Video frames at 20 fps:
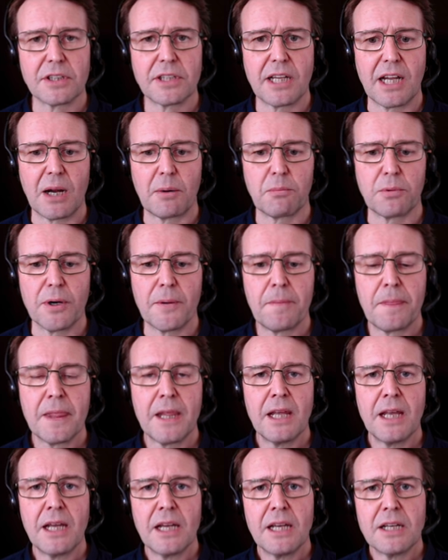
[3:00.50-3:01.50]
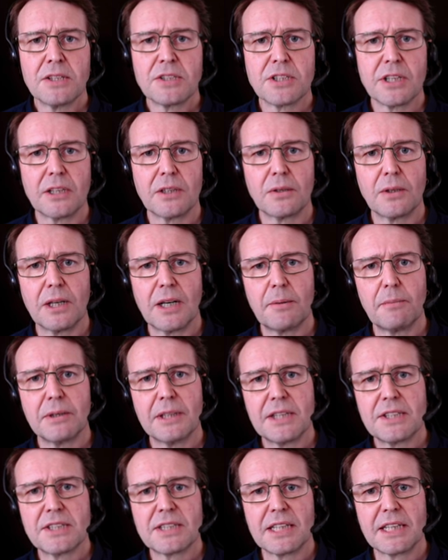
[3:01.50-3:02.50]
camera. So um,
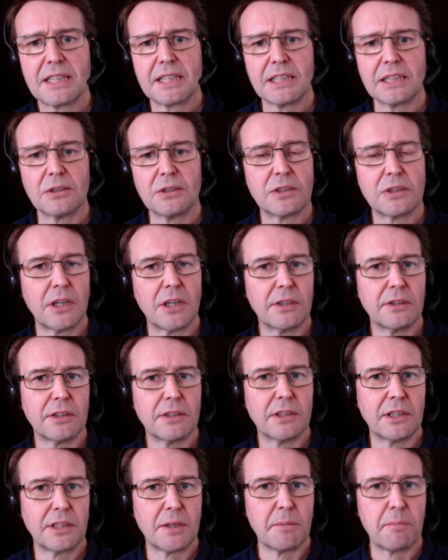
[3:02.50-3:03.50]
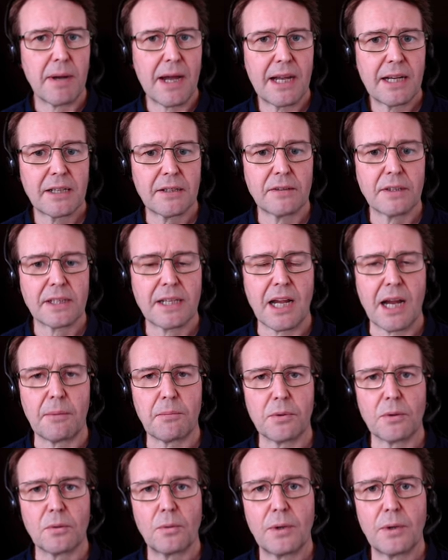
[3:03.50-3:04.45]
let's take a look on the back of the camera.